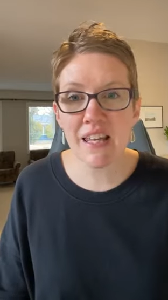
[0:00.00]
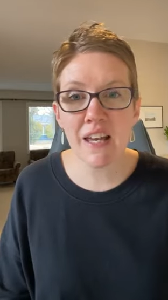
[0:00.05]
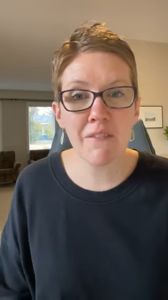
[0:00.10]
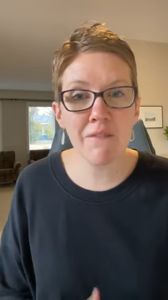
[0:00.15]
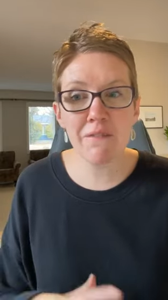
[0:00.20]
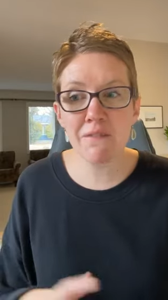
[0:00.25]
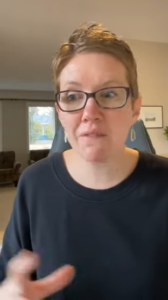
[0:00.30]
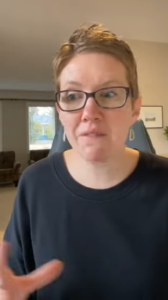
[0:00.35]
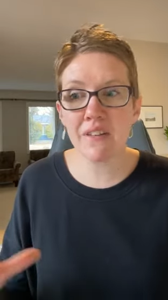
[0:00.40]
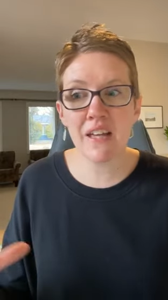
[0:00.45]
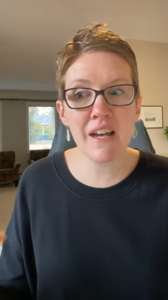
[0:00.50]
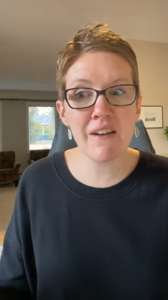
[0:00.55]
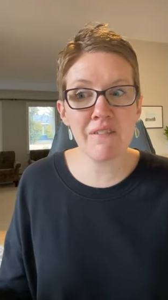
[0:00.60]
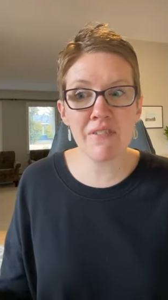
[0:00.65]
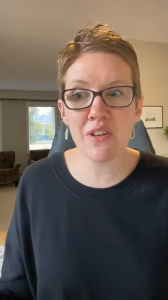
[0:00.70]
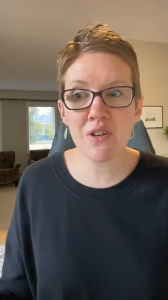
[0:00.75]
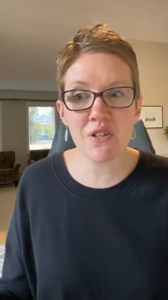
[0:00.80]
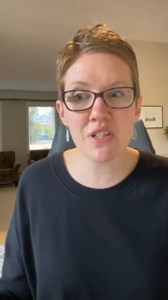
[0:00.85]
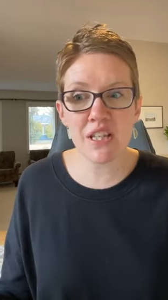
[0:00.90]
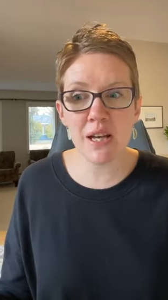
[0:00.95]

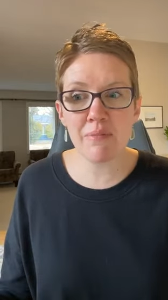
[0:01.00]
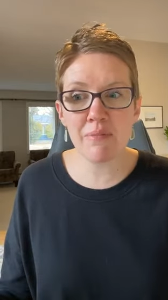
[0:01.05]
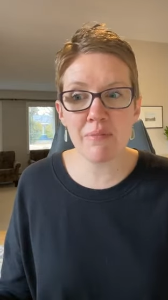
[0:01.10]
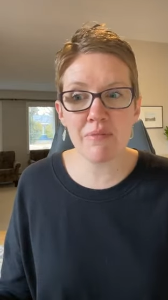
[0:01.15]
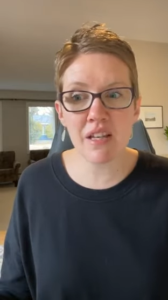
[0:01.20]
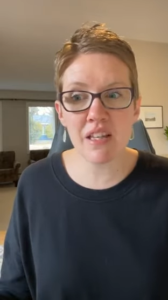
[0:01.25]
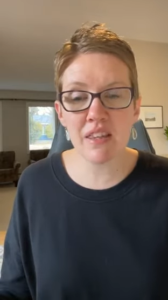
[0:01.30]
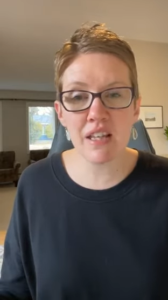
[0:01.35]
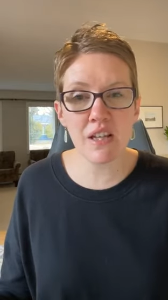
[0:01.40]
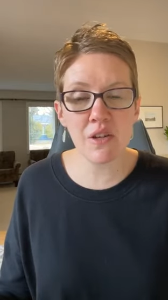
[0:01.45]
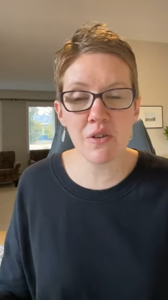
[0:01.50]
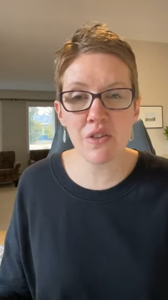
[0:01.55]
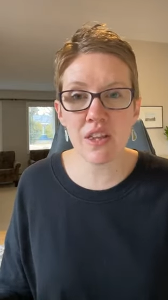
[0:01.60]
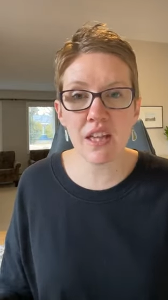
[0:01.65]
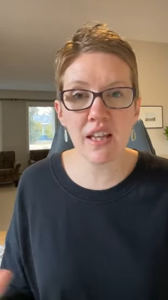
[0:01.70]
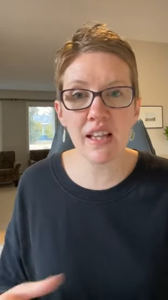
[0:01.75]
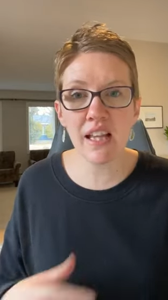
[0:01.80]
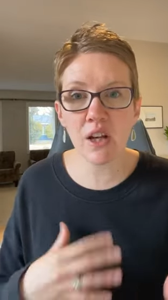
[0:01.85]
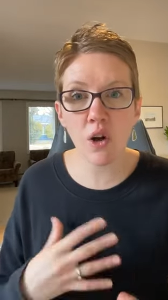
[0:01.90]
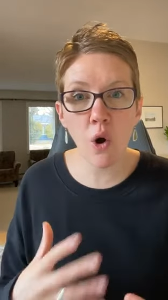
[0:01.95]
If there's something that you
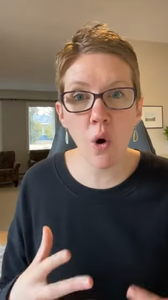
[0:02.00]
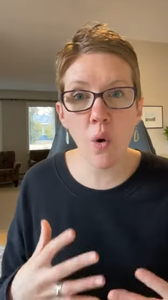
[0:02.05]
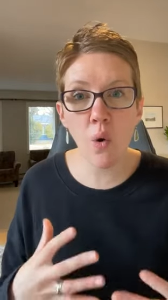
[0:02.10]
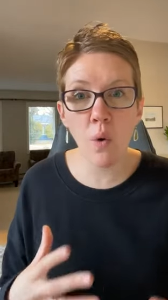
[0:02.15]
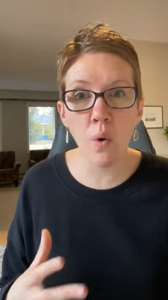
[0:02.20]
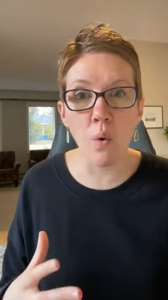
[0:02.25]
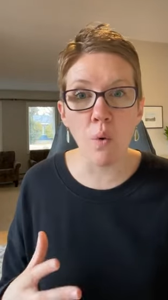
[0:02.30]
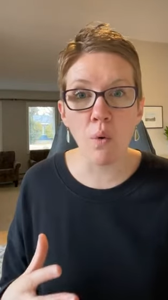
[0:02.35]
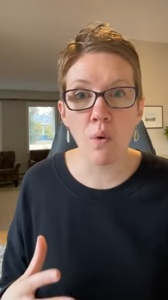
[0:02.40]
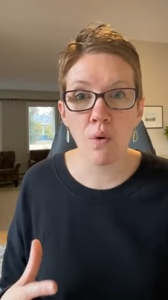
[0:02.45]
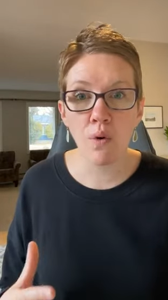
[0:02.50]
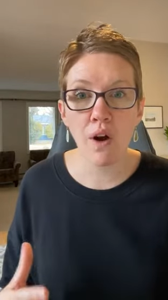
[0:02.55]
think like, oh,